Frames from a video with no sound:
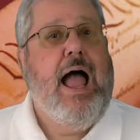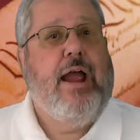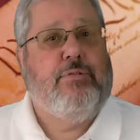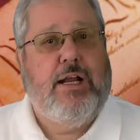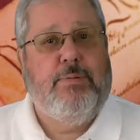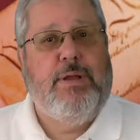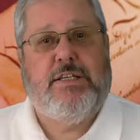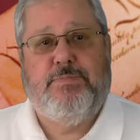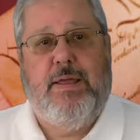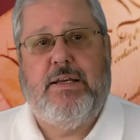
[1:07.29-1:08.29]
I recommend
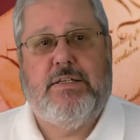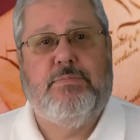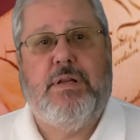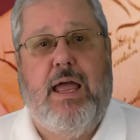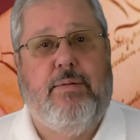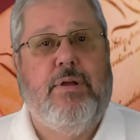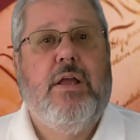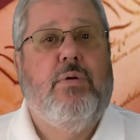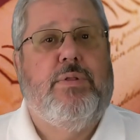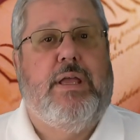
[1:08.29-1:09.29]
spending some time
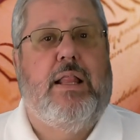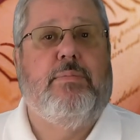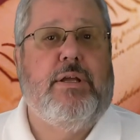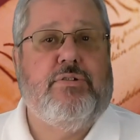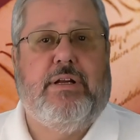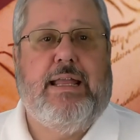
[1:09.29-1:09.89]
with the Elementary